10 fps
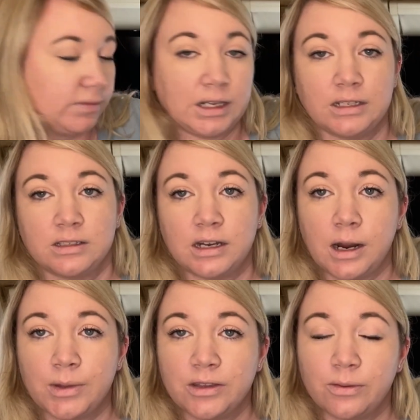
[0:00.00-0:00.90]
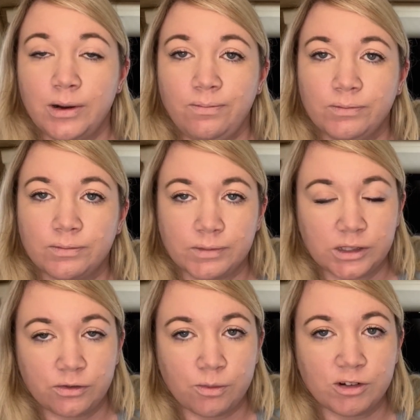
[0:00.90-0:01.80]
That's the name of this one.
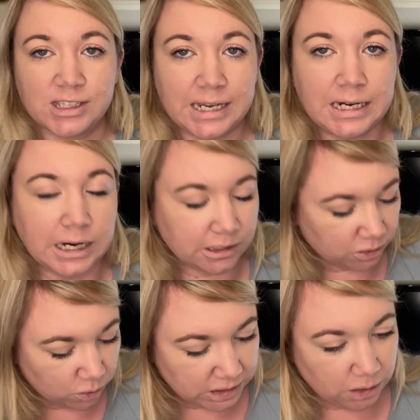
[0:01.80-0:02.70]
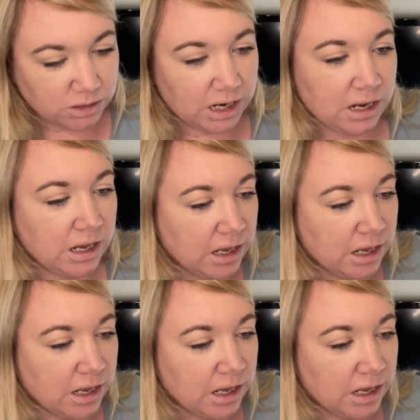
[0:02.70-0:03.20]
It's from Resene and it's called Delta.